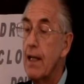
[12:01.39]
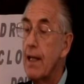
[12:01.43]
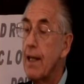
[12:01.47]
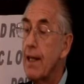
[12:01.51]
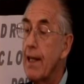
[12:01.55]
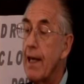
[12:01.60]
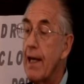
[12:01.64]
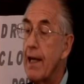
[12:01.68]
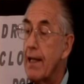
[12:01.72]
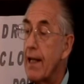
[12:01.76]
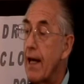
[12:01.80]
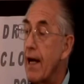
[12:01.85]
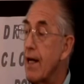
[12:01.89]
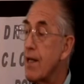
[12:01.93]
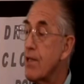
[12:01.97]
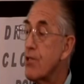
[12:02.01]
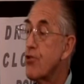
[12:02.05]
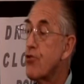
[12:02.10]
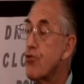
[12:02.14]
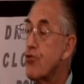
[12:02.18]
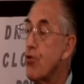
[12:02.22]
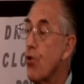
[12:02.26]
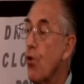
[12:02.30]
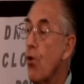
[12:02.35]
let
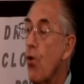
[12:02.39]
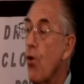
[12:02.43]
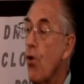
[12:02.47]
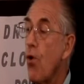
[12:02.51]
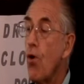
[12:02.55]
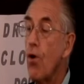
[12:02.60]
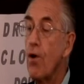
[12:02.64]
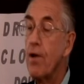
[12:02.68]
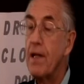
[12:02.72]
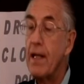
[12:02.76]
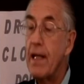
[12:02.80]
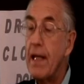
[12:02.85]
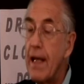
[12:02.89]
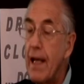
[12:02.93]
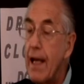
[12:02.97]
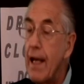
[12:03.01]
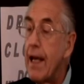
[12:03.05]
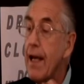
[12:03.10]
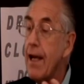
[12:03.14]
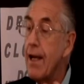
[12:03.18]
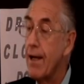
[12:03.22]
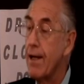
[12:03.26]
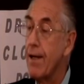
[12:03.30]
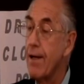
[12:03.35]
us draw
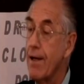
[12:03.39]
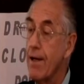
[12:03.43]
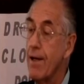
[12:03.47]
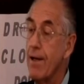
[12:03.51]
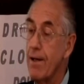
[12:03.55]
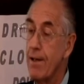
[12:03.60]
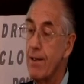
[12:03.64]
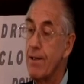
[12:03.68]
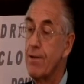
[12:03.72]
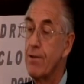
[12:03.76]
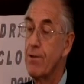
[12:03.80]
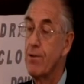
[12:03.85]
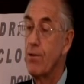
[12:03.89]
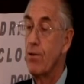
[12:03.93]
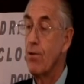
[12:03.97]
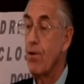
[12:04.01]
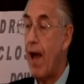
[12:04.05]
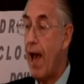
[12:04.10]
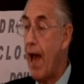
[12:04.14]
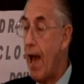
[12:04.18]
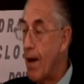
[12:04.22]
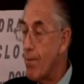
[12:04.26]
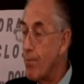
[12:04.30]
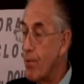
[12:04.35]
near
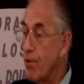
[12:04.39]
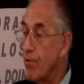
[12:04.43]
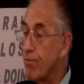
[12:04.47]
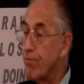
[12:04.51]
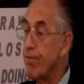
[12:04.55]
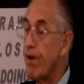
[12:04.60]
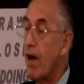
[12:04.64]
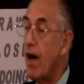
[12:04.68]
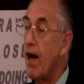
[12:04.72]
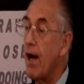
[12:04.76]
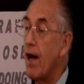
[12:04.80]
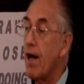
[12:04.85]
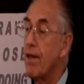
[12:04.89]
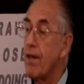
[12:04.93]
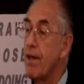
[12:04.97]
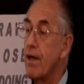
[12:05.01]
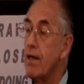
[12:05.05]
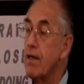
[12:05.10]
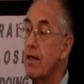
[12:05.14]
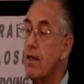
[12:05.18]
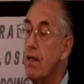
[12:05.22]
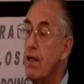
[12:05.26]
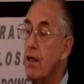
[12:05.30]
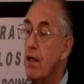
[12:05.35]
to Abba
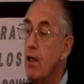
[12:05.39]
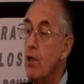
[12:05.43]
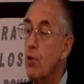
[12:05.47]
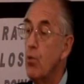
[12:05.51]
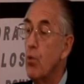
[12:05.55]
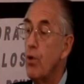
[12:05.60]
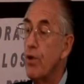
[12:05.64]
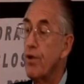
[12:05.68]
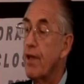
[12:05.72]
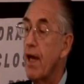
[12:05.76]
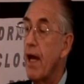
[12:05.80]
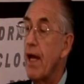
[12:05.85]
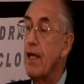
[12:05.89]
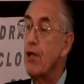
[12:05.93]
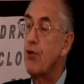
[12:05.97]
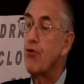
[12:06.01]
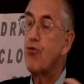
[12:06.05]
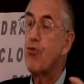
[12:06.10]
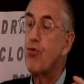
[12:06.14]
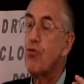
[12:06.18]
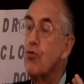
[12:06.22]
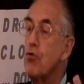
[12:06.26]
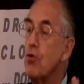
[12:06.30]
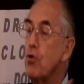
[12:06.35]
Father with a
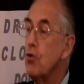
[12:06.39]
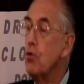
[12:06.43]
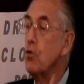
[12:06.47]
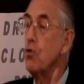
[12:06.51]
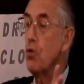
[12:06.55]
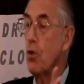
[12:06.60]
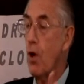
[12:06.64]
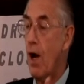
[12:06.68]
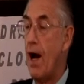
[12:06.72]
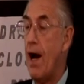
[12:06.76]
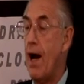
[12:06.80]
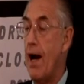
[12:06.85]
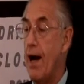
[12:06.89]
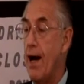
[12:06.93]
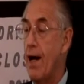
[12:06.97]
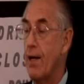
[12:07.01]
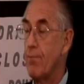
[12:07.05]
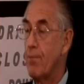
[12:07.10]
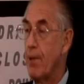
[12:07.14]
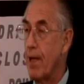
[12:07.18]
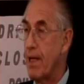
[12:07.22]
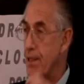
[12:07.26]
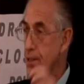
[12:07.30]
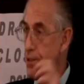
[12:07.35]
true
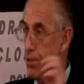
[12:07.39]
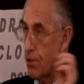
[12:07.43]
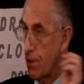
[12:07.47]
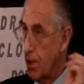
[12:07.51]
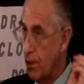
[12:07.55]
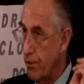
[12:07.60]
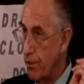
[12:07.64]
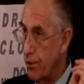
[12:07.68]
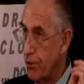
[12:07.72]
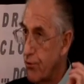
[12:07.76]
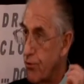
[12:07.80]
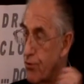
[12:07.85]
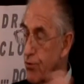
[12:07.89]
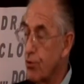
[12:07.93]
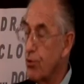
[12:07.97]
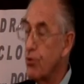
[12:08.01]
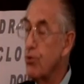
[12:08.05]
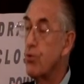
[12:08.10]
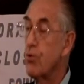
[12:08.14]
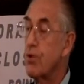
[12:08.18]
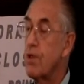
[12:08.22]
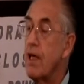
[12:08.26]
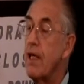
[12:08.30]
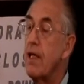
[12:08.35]
heart based on the
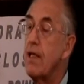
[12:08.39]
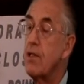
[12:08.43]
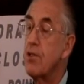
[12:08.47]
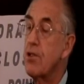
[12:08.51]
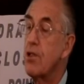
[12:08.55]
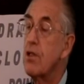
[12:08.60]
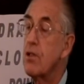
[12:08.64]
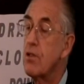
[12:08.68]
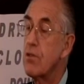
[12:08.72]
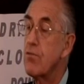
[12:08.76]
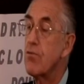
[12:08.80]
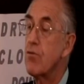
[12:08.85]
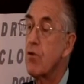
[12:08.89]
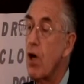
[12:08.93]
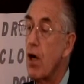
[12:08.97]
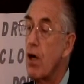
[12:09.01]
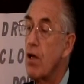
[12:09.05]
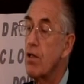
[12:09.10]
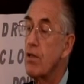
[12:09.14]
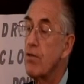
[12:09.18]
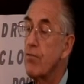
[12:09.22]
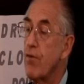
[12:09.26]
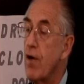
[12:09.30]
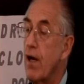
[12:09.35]
true teachings of
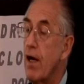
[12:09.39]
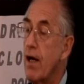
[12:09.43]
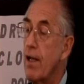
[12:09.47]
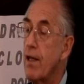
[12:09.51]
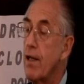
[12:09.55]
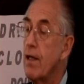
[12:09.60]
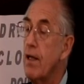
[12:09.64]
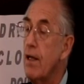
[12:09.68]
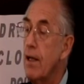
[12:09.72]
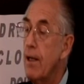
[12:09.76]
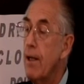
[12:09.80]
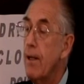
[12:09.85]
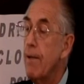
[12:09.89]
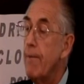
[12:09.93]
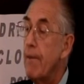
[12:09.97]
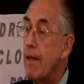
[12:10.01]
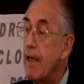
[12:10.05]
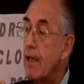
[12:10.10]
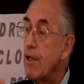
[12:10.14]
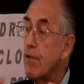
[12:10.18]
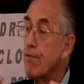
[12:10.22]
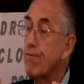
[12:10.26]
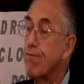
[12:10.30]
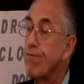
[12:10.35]
God the Father,
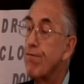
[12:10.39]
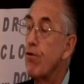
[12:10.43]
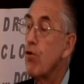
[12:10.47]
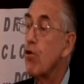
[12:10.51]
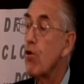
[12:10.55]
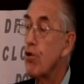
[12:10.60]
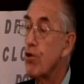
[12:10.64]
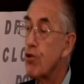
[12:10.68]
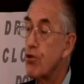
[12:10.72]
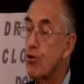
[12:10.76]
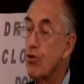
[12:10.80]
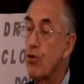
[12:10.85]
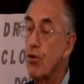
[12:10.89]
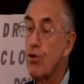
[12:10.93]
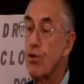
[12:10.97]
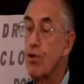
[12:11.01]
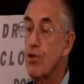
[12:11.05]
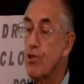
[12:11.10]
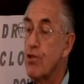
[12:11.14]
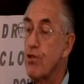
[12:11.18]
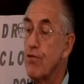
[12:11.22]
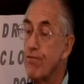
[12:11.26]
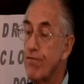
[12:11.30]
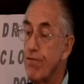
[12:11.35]
in full
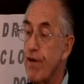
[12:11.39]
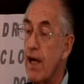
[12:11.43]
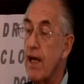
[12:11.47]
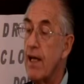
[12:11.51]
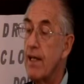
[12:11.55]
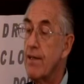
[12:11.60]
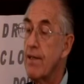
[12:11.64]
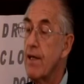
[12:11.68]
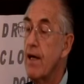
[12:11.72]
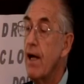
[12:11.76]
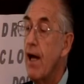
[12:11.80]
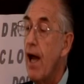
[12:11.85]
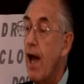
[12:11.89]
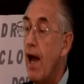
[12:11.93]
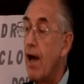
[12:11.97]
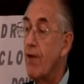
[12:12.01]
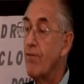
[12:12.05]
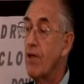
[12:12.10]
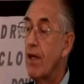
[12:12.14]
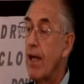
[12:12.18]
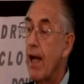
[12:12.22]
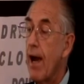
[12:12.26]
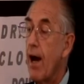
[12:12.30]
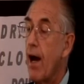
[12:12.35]
assurance of faith,
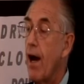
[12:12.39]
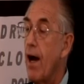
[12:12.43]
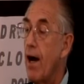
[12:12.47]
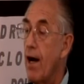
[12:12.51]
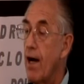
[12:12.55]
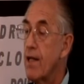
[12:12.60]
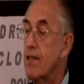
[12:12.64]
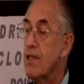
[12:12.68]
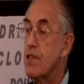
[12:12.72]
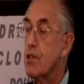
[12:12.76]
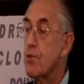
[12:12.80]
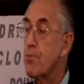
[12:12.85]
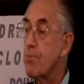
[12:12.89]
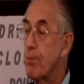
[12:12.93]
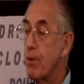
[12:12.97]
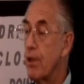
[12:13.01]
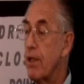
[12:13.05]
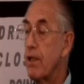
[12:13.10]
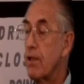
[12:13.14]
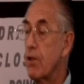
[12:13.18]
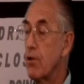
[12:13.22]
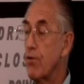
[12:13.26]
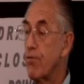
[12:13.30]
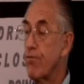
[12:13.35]
having our hearts
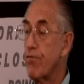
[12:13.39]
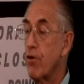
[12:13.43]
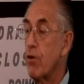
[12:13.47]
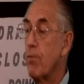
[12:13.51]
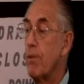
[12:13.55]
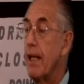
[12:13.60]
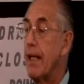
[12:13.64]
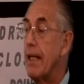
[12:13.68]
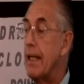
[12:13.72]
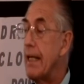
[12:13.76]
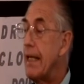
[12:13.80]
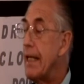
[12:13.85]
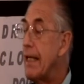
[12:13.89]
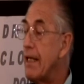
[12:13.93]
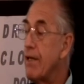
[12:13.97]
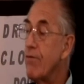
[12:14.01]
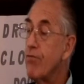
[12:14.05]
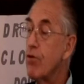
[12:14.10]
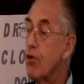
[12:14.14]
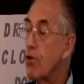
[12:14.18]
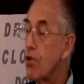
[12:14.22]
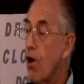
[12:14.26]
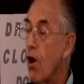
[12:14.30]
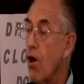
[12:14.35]
sprinkled from an
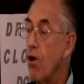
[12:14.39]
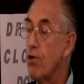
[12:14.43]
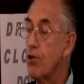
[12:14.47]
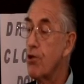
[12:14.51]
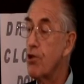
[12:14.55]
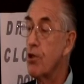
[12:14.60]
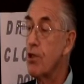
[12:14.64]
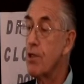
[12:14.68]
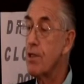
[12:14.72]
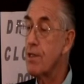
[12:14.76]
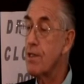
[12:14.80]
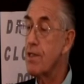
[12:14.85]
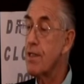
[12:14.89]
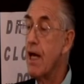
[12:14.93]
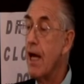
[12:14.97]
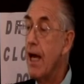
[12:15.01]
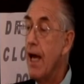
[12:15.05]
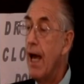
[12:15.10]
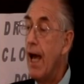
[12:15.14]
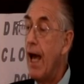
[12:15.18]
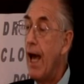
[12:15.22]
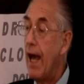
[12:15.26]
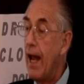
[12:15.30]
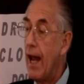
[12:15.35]
evil conscience
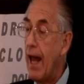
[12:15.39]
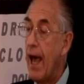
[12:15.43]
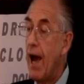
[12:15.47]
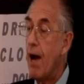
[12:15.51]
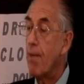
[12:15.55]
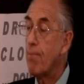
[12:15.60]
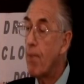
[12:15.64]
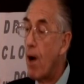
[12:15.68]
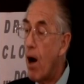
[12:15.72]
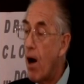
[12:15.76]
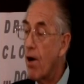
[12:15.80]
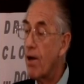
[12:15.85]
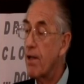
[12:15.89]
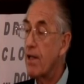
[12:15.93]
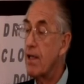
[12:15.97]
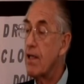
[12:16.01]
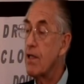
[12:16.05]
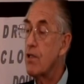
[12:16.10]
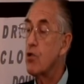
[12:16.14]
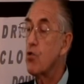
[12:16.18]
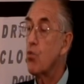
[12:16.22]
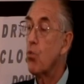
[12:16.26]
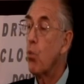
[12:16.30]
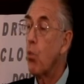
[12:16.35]
and our
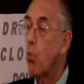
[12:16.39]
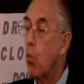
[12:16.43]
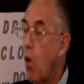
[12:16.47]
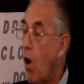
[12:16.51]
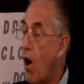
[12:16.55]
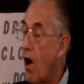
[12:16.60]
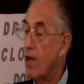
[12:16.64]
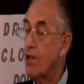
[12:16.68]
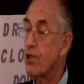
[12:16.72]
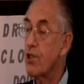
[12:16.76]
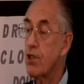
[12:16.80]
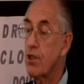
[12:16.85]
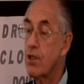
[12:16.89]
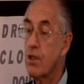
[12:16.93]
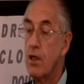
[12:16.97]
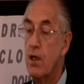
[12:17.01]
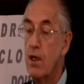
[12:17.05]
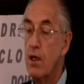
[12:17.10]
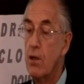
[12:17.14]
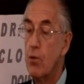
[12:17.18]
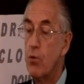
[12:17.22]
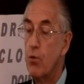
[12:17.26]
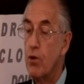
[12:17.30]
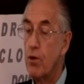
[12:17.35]
bodies washed
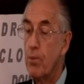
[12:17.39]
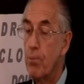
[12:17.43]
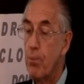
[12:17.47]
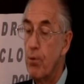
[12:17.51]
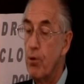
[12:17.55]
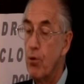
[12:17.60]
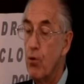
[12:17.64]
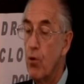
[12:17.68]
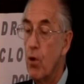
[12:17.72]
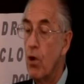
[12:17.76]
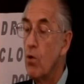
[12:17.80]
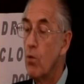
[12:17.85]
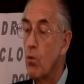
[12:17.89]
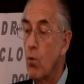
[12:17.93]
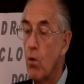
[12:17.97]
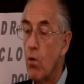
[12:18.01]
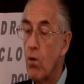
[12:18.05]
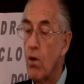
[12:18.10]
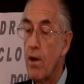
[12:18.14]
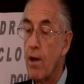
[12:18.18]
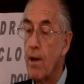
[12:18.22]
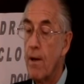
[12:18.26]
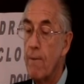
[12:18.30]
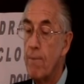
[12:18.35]
with pure
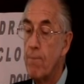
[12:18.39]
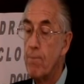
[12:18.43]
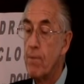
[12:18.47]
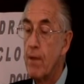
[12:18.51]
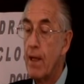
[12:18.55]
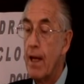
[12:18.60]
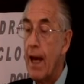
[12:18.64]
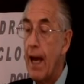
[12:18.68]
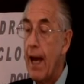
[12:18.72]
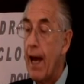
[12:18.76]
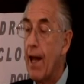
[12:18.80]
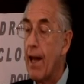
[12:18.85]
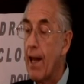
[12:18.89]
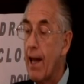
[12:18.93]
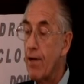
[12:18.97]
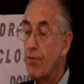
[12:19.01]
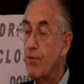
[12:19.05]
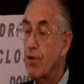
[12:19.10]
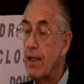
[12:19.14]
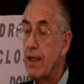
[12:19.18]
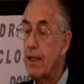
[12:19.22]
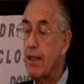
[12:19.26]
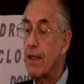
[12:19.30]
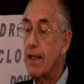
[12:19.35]
water. Our
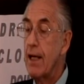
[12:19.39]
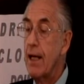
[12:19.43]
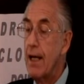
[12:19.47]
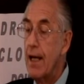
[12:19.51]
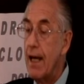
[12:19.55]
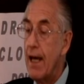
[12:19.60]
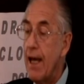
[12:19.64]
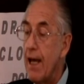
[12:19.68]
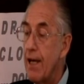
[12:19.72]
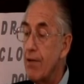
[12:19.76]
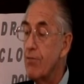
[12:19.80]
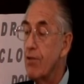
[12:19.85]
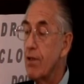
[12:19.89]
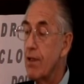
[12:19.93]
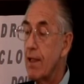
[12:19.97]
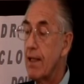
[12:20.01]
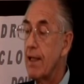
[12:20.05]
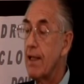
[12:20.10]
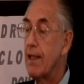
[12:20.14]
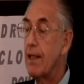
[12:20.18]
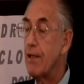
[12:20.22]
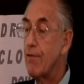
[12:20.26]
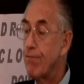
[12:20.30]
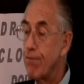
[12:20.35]
loving
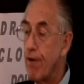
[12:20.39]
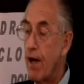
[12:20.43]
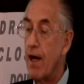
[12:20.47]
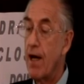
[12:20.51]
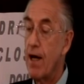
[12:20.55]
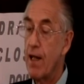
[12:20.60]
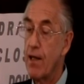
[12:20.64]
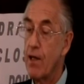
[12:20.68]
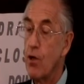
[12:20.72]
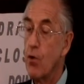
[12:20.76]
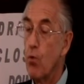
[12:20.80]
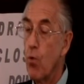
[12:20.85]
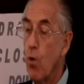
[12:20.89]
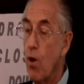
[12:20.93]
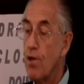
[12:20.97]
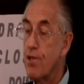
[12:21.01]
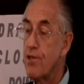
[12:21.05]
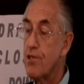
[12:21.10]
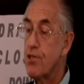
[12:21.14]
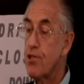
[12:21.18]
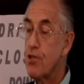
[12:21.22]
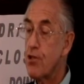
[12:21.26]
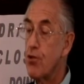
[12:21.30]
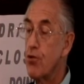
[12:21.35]
Heavenly Father
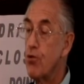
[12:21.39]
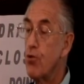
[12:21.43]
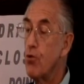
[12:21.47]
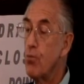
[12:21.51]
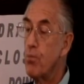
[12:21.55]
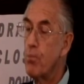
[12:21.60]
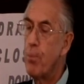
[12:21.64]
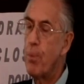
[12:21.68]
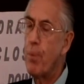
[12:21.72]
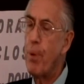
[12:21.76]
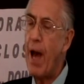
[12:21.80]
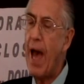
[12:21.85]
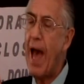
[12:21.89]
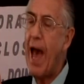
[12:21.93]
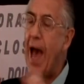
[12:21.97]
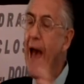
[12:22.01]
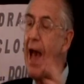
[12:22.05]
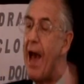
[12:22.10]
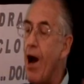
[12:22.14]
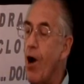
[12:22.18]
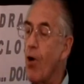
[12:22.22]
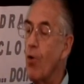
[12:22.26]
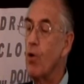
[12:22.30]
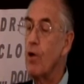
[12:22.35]
wants to
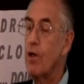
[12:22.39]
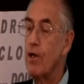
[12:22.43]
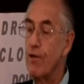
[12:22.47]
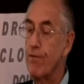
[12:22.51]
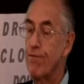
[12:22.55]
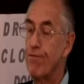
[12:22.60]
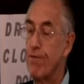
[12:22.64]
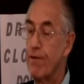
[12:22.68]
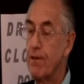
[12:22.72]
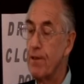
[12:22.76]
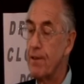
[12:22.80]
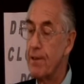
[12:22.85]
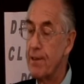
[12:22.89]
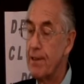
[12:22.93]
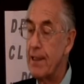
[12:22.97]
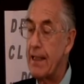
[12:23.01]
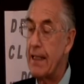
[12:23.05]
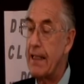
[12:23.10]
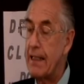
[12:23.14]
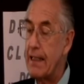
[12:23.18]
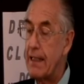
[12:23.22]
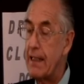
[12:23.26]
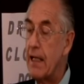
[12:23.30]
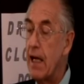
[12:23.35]

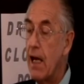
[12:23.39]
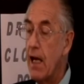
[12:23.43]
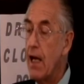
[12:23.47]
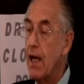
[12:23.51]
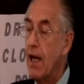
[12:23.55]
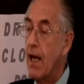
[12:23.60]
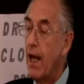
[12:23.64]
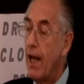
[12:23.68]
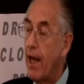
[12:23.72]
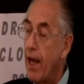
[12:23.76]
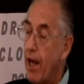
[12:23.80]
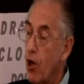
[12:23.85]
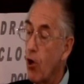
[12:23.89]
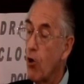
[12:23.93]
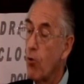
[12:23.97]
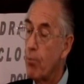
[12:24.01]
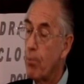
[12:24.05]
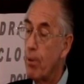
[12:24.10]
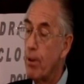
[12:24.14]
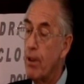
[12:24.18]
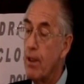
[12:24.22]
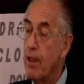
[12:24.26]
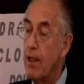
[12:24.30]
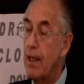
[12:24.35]
powerfully
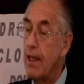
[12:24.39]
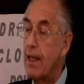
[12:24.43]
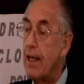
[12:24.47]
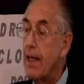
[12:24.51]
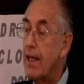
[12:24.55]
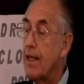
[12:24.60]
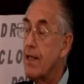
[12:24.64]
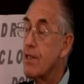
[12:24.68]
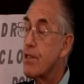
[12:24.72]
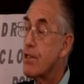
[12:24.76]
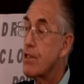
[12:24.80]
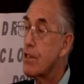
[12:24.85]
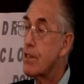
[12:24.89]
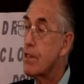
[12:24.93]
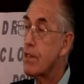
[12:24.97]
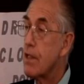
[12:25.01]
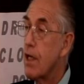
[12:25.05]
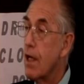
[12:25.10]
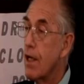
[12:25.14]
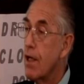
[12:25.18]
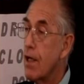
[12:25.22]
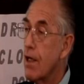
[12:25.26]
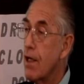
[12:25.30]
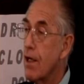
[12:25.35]
help His